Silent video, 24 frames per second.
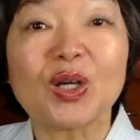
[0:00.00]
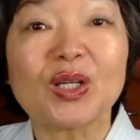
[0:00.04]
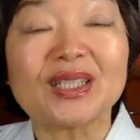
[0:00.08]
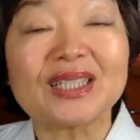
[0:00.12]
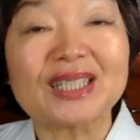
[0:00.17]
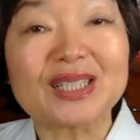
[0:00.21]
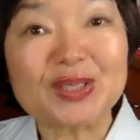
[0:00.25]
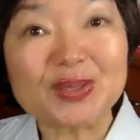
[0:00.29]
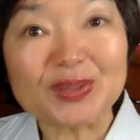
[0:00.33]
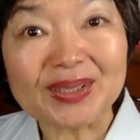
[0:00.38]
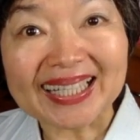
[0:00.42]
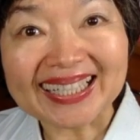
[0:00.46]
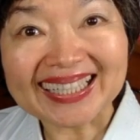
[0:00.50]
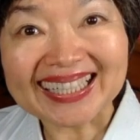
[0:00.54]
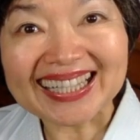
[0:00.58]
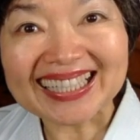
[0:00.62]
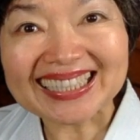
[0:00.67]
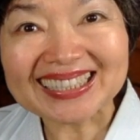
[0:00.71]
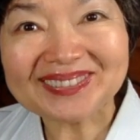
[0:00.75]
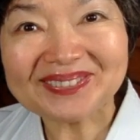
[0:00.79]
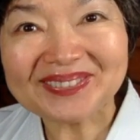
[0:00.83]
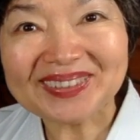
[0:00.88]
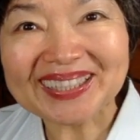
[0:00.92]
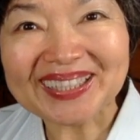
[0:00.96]
Did you like
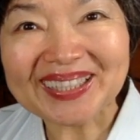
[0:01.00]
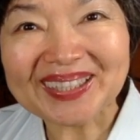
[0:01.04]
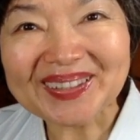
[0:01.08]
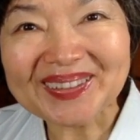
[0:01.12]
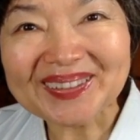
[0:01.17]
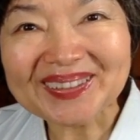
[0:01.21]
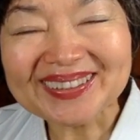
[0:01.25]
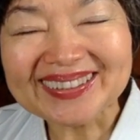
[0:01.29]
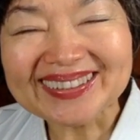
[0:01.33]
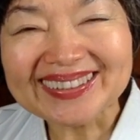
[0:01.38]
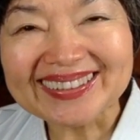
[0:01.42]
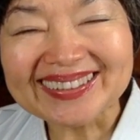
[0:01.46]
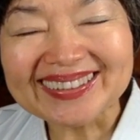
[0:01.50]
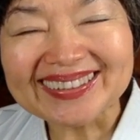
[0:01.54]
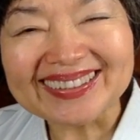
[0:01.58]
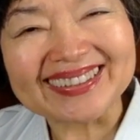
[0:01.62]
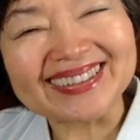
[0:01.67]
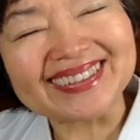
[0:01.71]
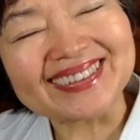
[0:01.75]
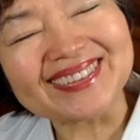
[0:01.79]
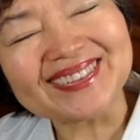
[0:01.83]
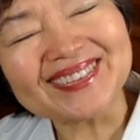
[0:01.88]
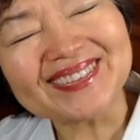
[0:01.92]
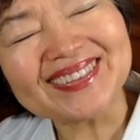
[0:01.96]
this video?
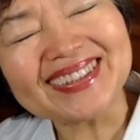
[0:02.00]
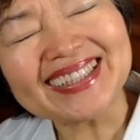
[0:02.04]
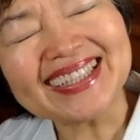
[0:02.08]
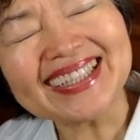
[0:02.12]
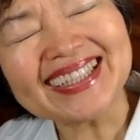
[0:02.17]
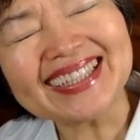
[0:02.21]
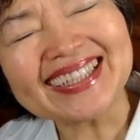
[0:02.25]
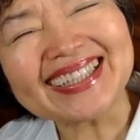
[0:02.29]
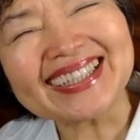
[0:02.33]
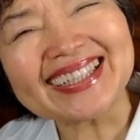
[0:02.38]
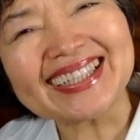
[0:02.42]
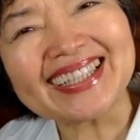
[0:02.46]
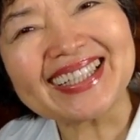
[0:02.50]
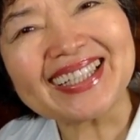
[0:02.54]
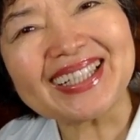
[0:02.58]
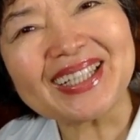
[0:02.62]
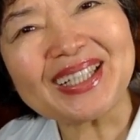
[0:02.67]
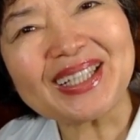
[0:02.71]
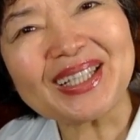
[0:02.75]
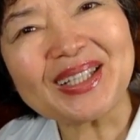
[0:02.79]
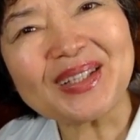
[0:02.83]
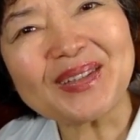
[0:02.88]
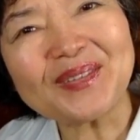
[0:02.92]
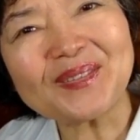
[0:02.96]
Do you think
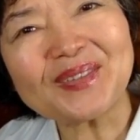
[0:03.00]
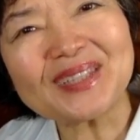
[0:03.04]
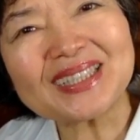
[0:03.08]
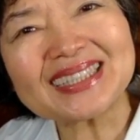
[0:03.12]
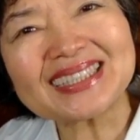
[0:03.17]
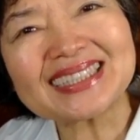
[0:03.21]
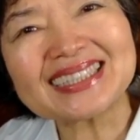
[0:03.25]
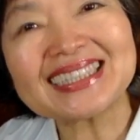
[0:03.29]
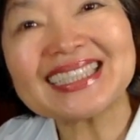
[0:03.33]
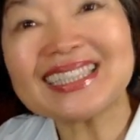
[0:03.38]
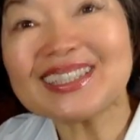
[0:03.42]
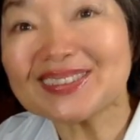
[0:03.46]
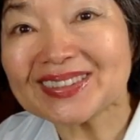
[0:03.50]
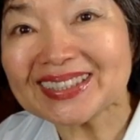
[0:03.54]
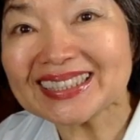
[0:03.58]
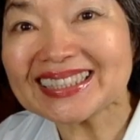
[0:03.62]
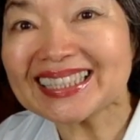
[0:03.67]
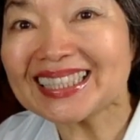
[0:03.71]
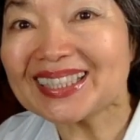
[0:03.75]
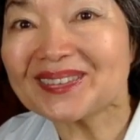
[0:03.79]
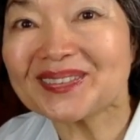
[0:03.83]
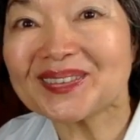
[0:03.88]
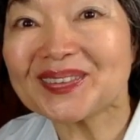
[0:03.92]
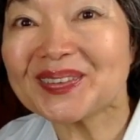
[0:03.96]
it was
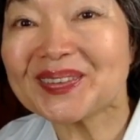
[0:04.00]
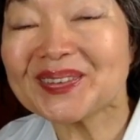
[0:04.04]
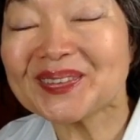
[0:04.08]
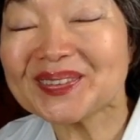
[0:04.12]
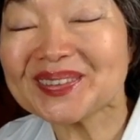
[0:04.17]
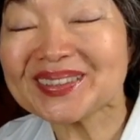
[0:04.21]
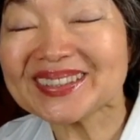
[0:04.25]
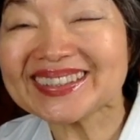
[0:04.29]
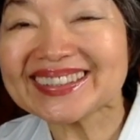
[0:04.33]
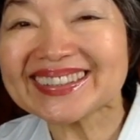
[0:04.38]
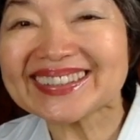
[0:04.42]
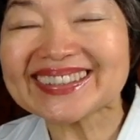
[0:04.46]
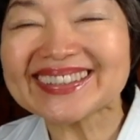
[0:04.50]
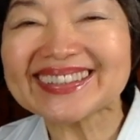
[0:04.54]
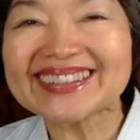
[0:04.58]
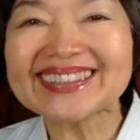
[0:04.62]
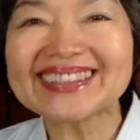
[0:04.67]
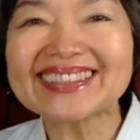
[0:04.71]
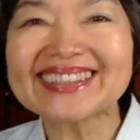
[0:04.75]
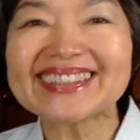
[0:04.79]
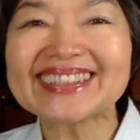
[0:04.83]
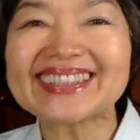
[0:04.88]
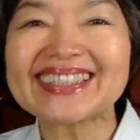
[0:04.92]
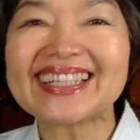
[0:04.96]
interesting for you?
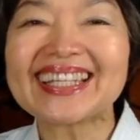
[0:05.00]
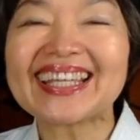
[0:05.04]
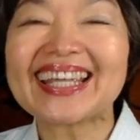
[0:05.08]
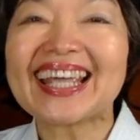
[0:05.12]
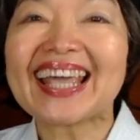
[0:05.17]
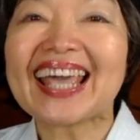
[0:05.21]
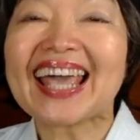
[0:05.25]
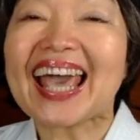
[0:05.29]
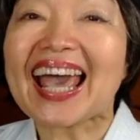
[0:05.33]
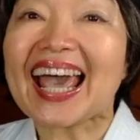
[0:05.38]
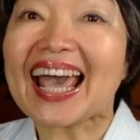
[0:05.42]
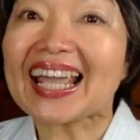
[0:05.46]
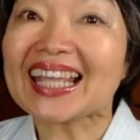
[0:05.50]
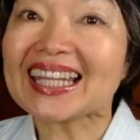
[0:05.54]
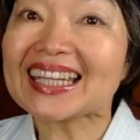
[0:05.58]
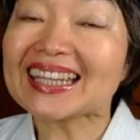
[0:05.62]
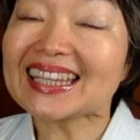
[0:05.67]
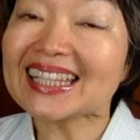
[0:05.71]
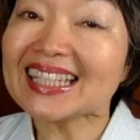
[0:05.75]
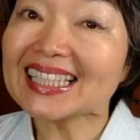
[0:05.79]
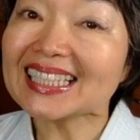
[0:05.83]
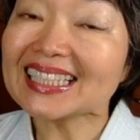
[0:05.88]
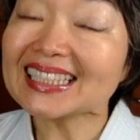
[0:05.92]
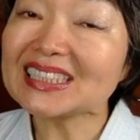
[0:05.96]
I
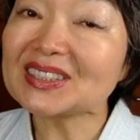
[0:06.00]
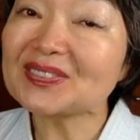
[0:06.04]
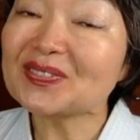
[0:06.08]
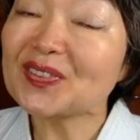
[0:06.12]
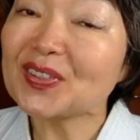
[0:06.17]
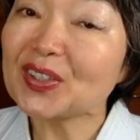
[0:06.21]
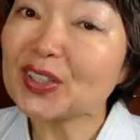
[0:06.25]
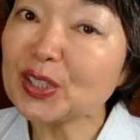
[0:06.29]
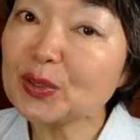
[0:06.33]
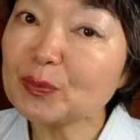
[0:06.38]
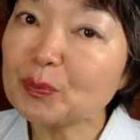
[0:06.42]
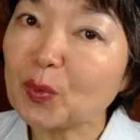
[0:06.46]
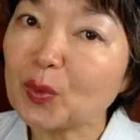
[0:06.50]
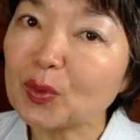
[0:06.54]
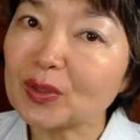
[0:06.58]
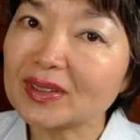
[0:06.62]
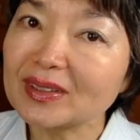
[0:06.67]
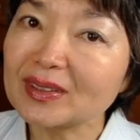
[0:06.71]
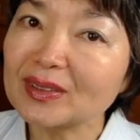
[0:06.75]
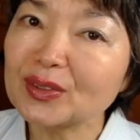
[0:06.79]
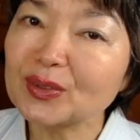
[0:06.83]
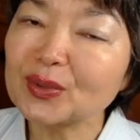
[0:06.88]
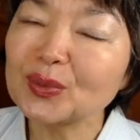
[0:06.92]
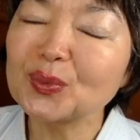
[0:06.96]
think it's very
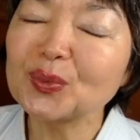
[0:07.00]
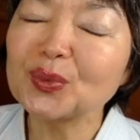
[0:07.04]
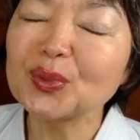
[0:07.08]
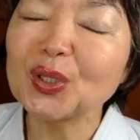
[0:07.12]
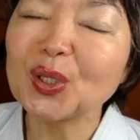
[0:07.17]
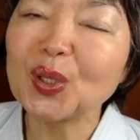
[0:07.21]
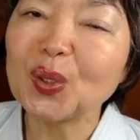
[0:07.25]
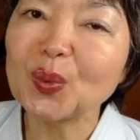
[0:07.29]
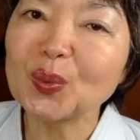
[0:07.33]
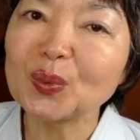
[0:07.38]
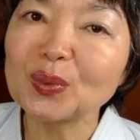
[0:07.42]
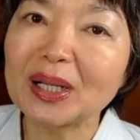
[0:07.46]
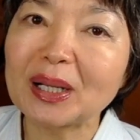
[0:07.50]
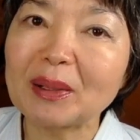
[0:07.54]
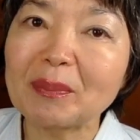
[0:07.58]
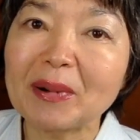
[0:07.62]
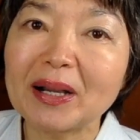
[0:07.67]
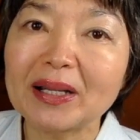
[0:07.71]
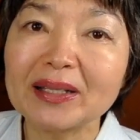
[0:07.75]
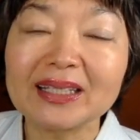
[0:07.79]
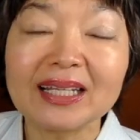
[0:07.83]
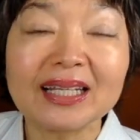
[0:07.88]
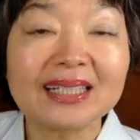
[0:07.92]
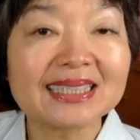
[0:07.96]
important to know
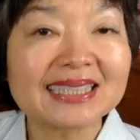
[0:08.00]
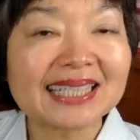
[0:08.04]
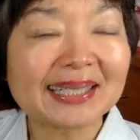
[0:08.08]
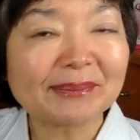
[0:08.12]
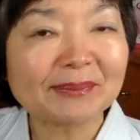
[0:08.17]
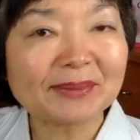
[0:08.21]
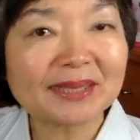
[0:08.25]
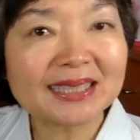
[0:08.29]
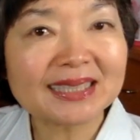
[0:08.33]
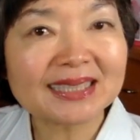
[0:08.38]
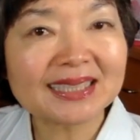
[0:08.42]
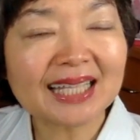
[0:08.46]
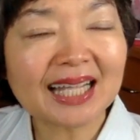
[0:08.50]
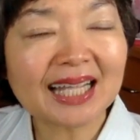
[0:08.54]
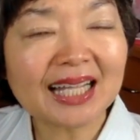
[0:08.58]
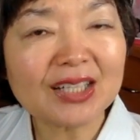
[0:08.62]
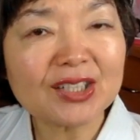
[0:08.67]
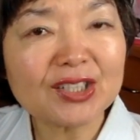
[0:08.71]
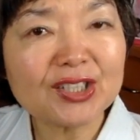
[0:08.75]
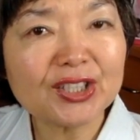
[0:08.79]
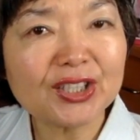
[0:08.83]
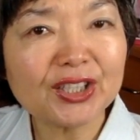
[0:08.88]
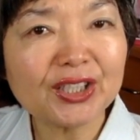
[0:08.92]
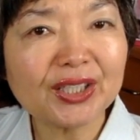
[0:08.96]
about Japanese
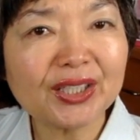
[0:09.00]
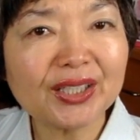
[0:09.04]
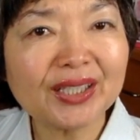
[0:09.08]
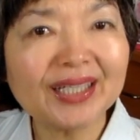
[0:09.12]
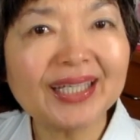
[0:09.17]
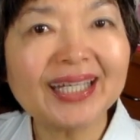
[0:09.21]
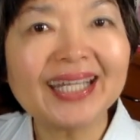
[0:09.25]
culture,